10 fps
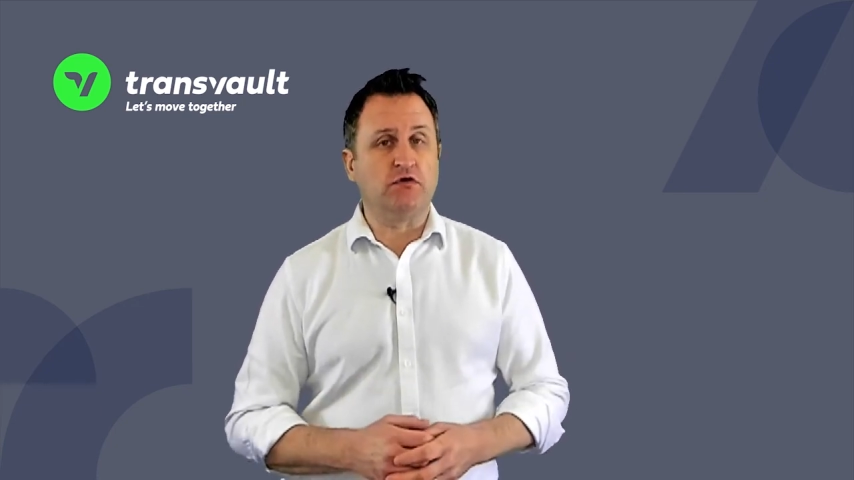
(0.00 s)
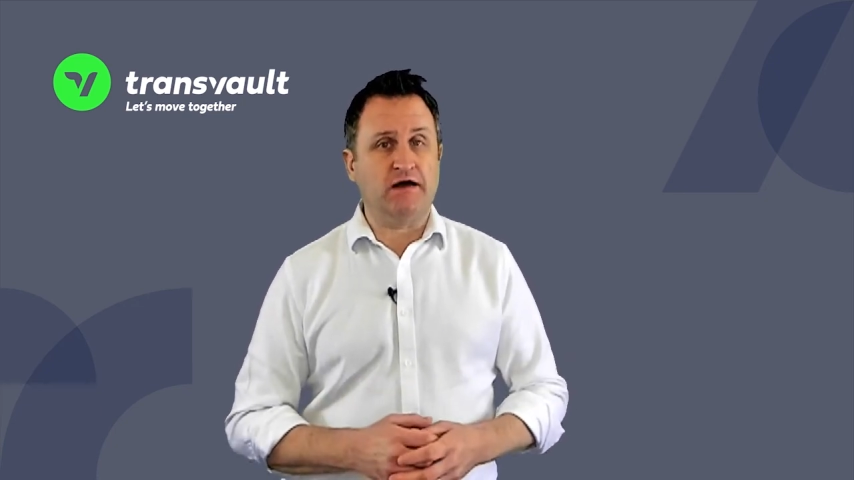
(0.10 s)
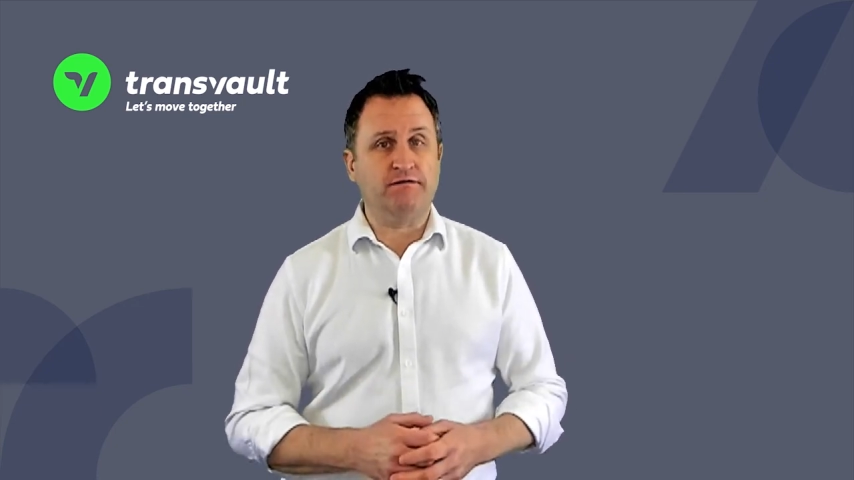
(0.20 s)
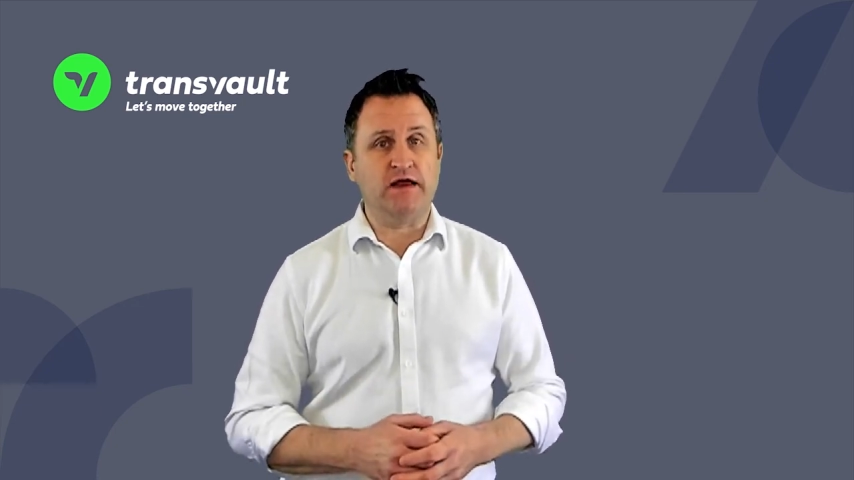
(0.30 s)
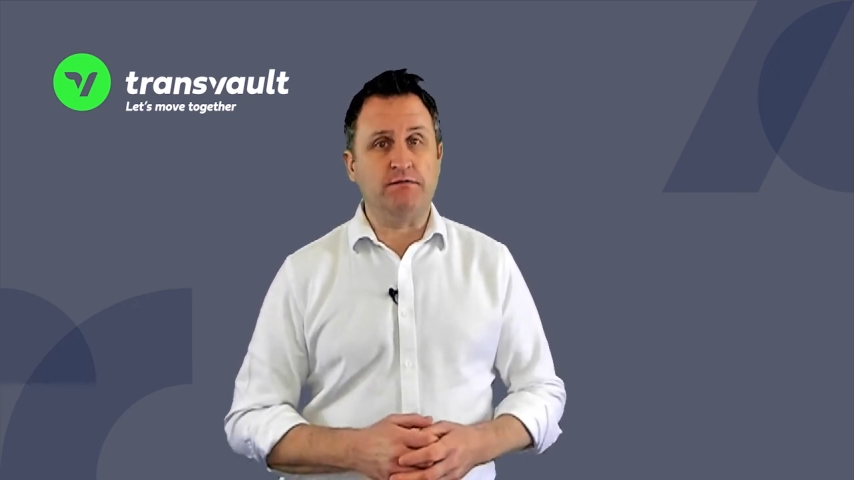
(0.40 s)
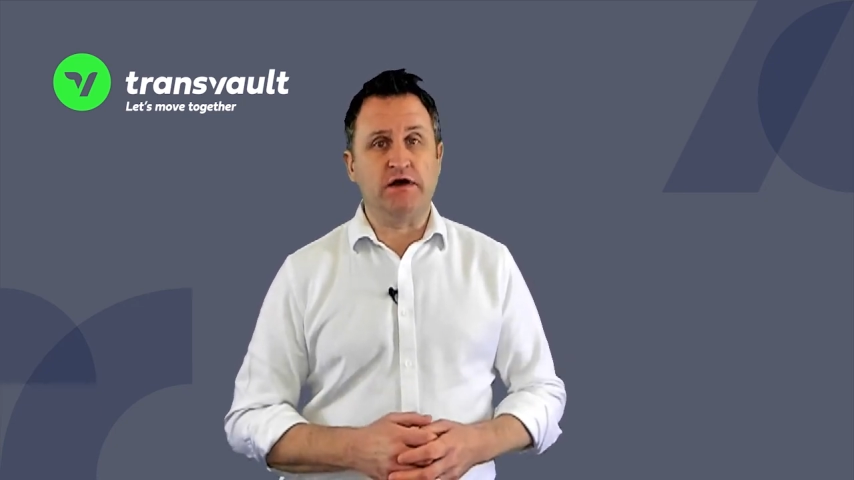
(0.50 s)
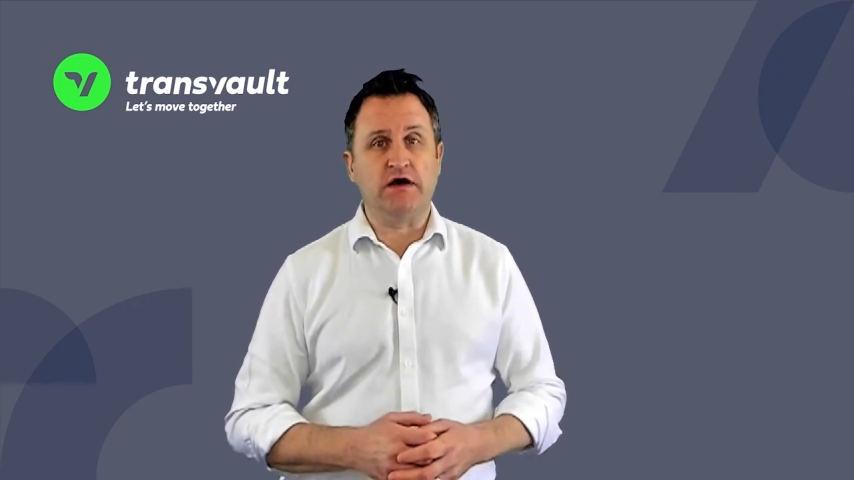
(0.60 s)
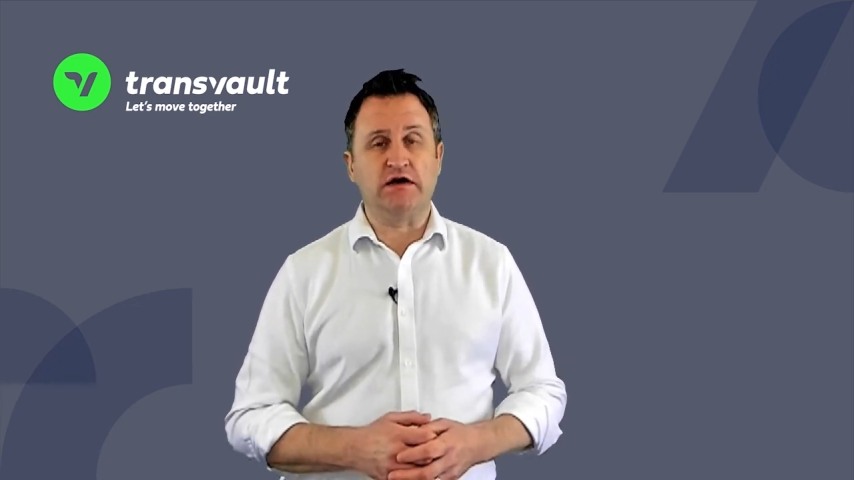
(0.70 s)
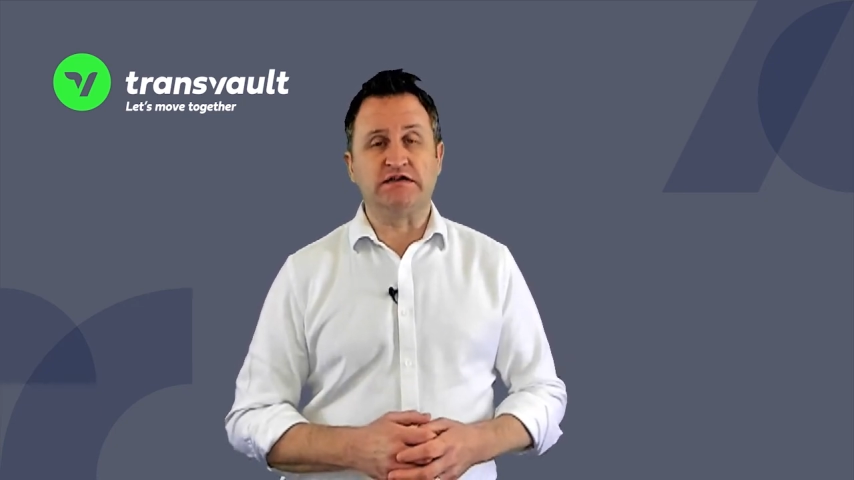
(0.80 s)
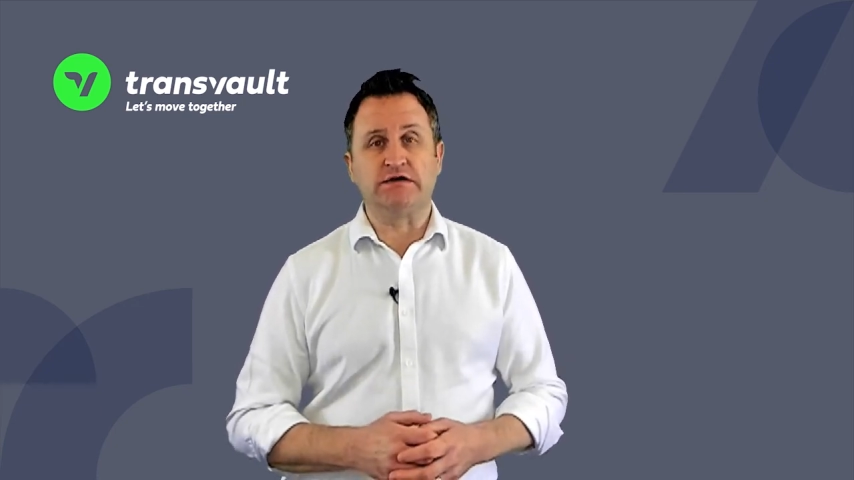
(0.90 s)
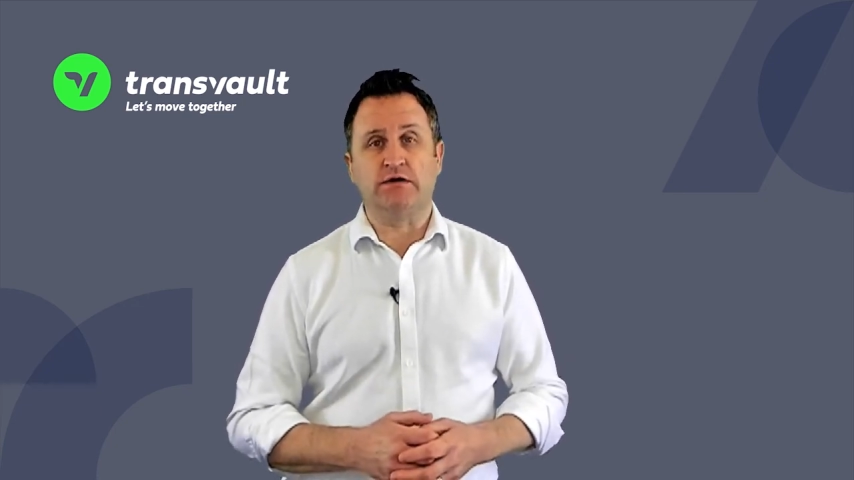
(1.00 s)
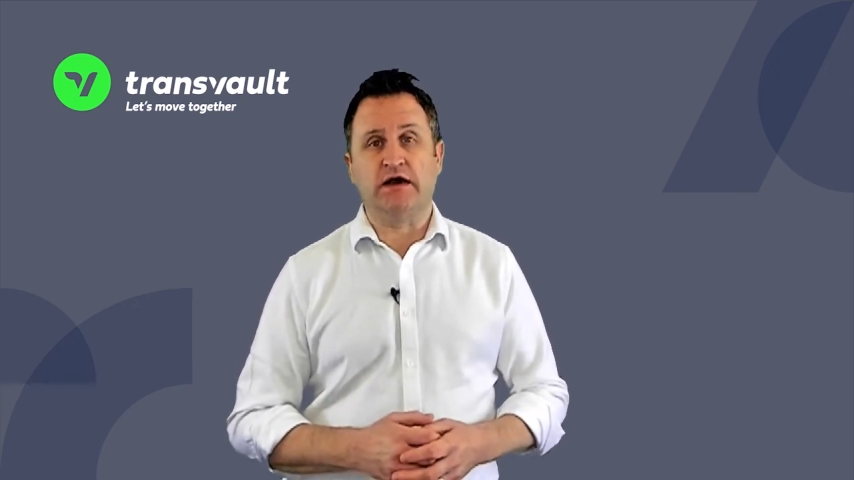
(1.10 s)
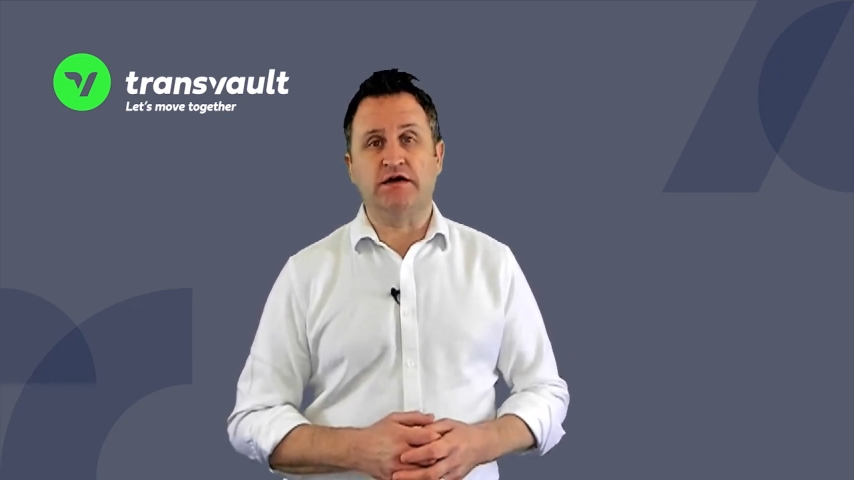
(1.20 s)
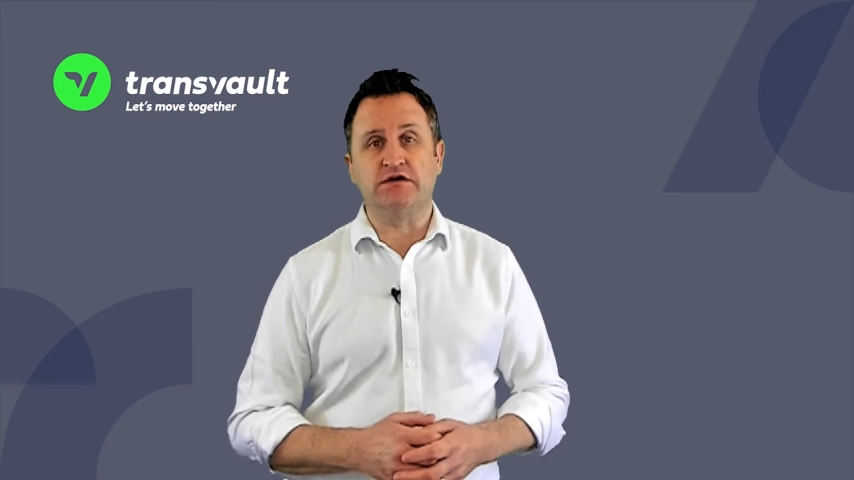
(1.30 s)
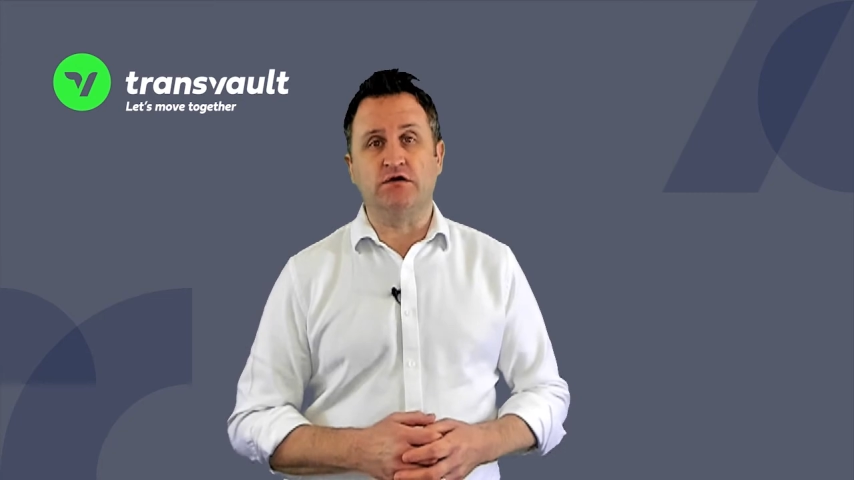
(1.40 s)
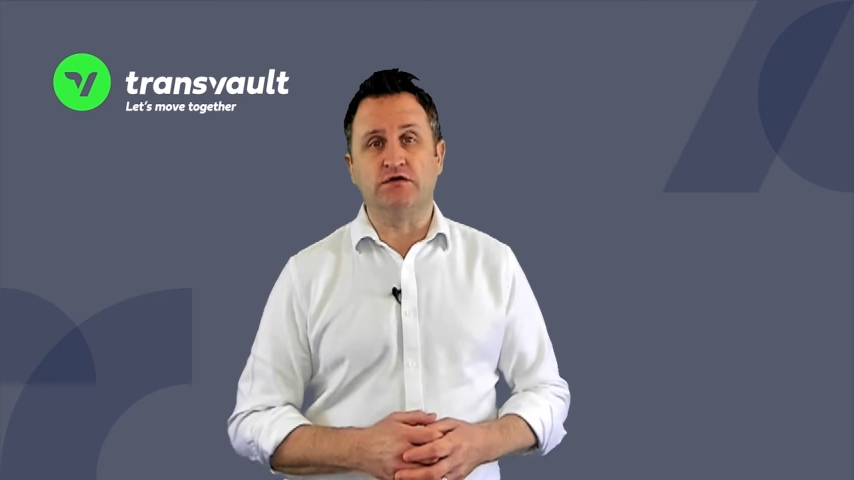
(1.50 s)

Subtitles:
graph APIs to allow you to